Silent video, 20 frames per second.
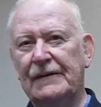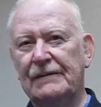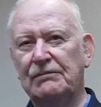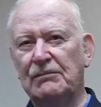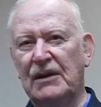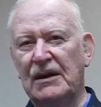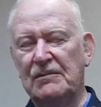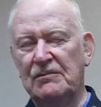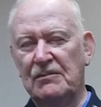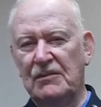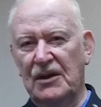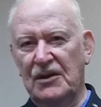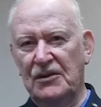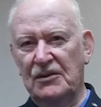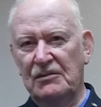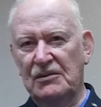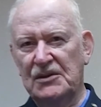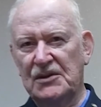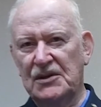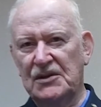My
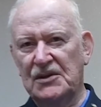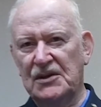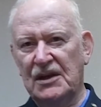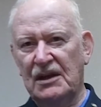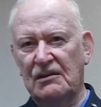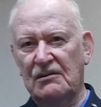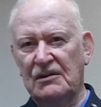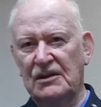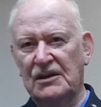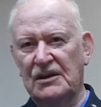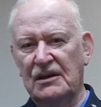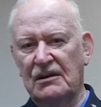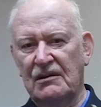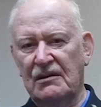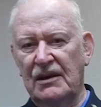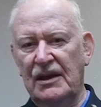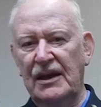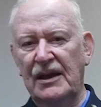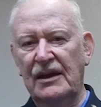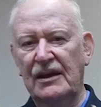mother was a
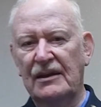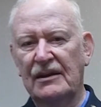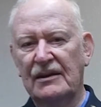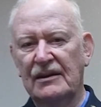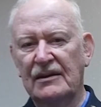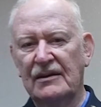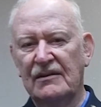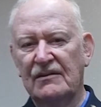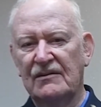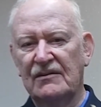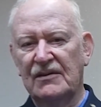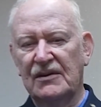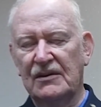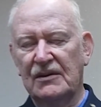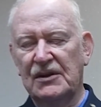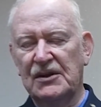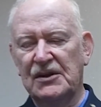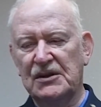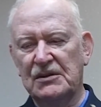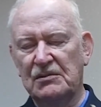secretary,
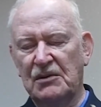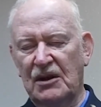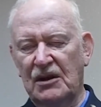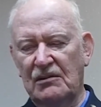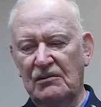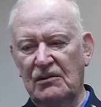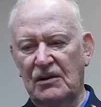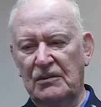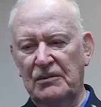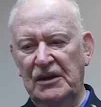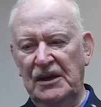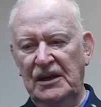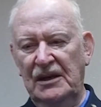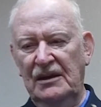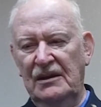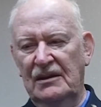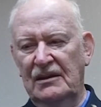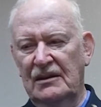very smart woman.